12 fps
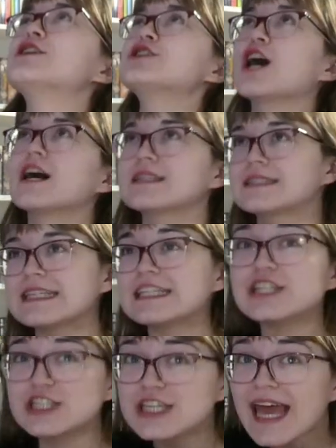Did y'all
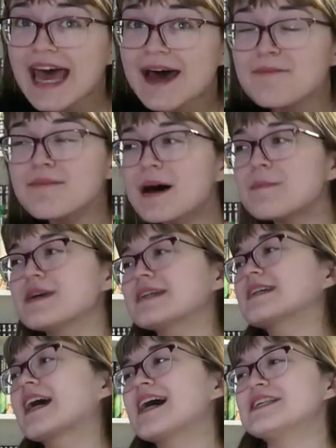see Jim?
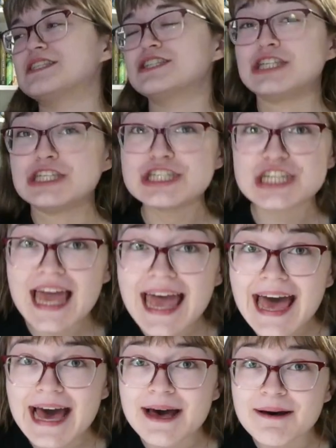Because
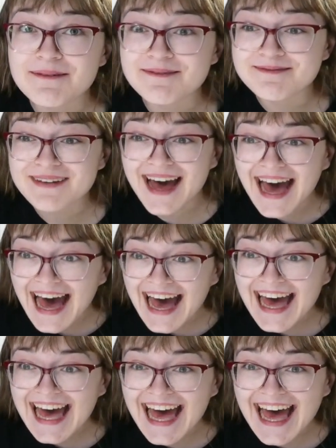Jim,
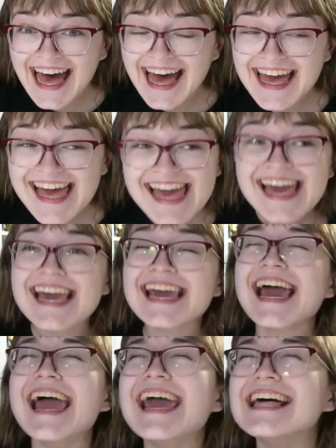
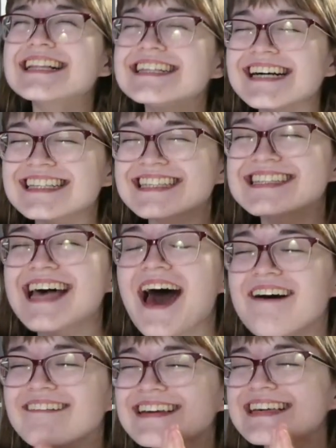he looks so
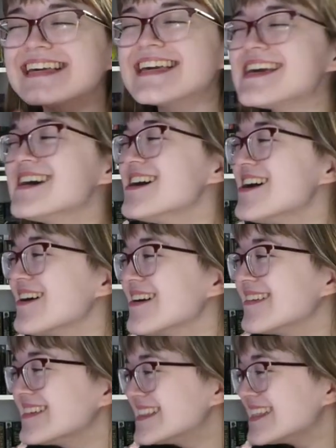
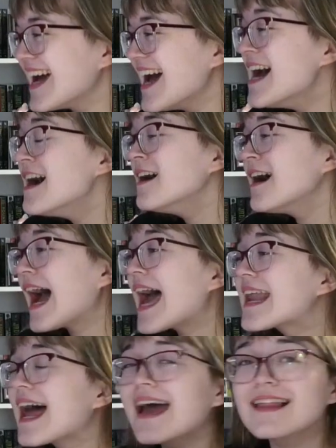cute,
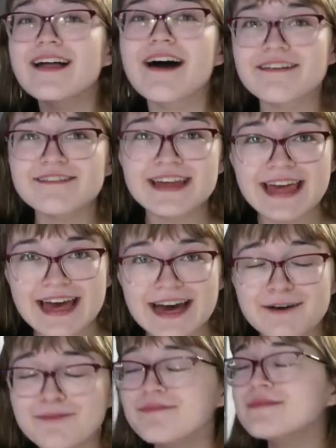and I love
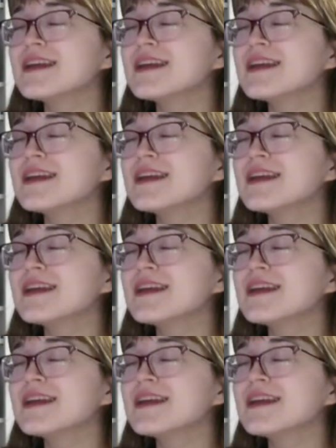him.